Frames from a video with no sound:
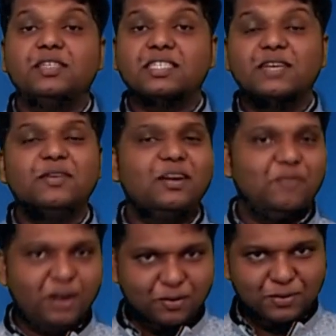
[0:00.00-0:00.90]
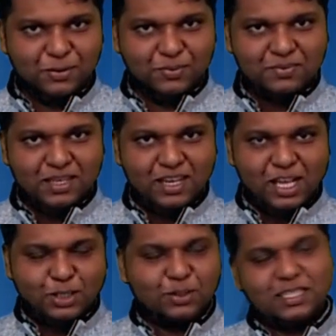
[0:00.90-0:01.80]
is given in front of you.
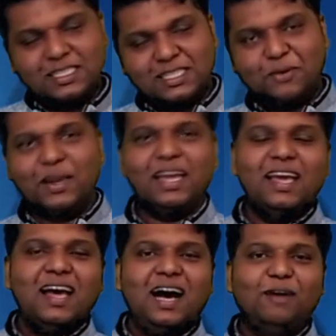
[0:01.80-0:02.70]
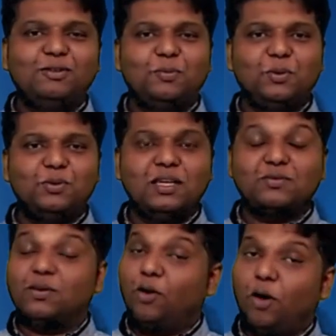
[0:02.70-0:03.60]
So this is the way how to prove
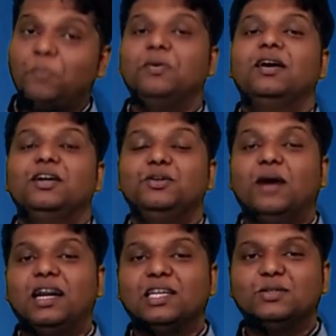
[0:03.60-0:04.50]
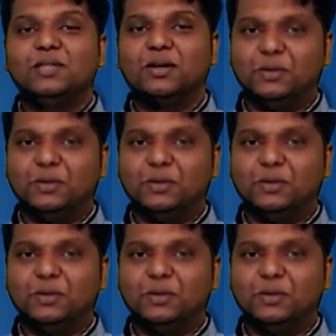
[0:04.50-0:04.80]
this one. Hope you understood the